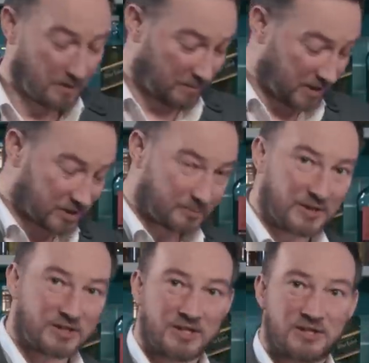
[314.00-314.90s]
Main
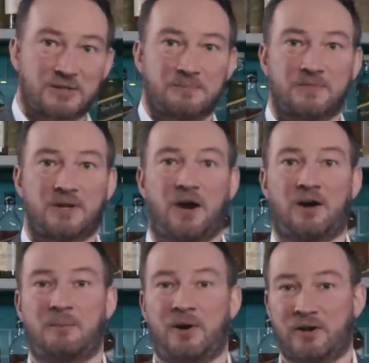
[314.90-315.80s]
species
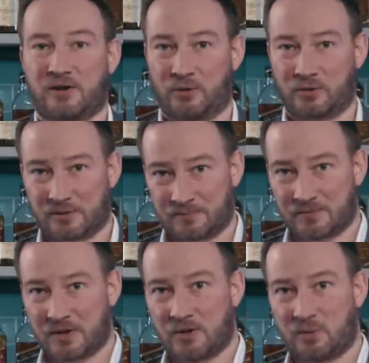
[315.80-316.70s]
are American oak,
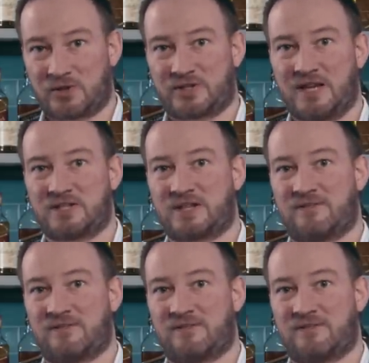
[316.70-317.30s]
which tends to